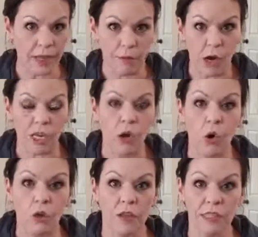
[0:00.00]
Like, I'm not going to
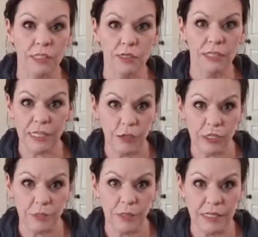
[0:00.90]
hold all these little
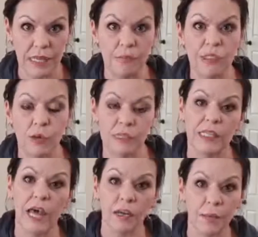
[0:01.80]
secrets, because I'm so
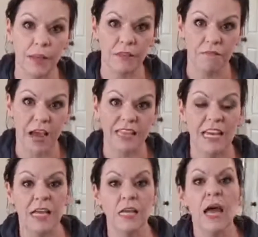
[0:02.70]
excited about the
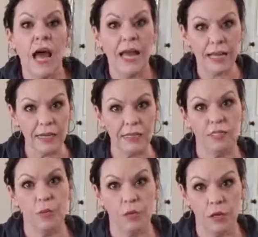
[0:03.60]
fact that I kind of
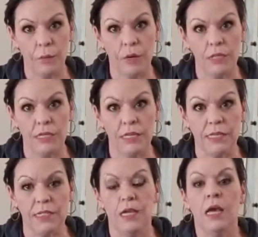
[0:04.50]
stumbled up onto
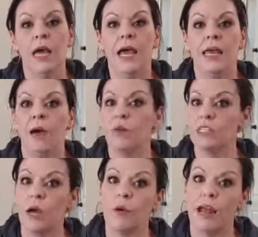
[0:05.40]
this, and I
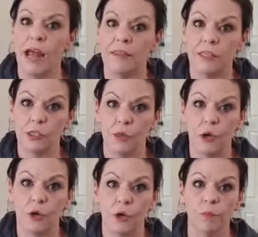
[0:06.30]
wish I would have had this
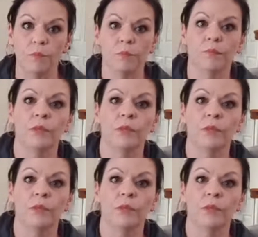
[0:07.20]
program.